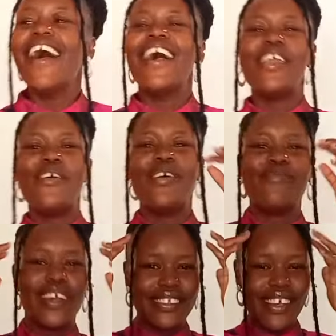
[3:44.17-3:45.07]
anyway,
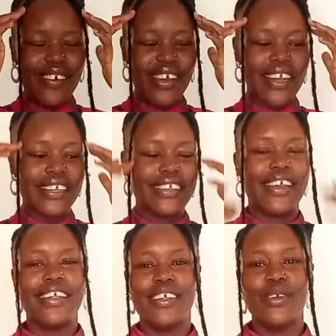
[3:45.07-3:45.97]
mnasikia
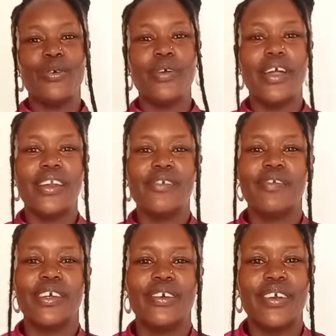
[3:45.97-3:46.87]
wanaitana, they know we are
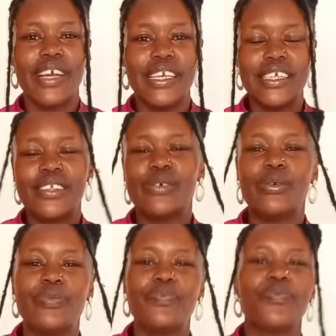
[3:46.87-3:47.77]
leaving already.
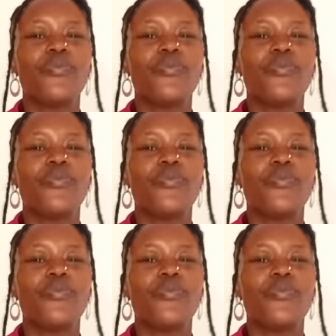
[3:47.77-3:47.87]
So